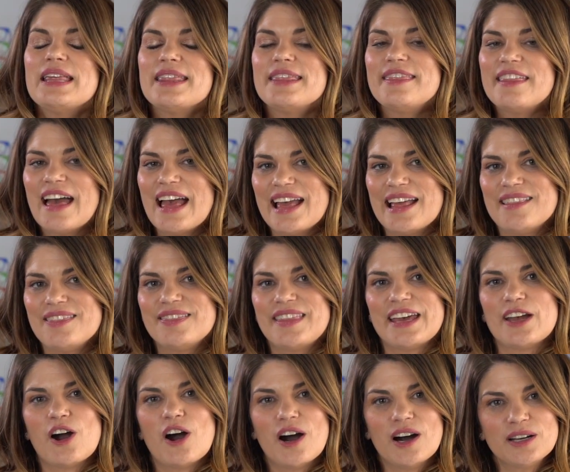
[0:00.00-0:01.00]
Then
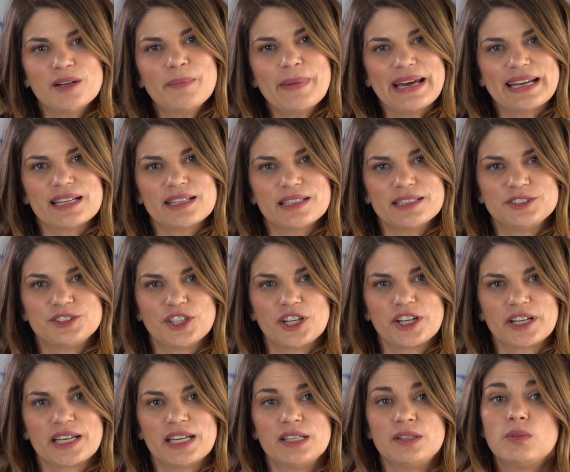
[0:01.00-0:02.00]
they automatically
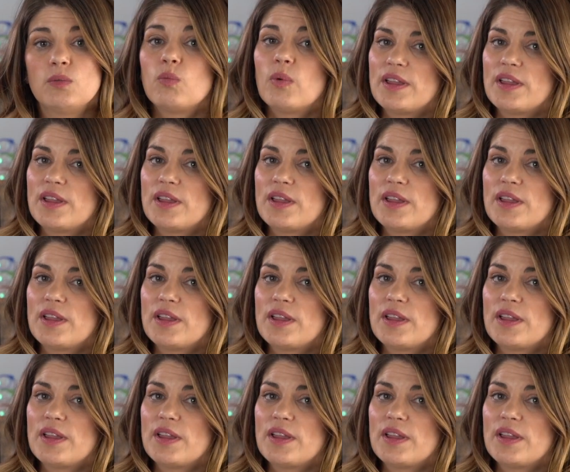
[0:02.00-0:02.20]
darken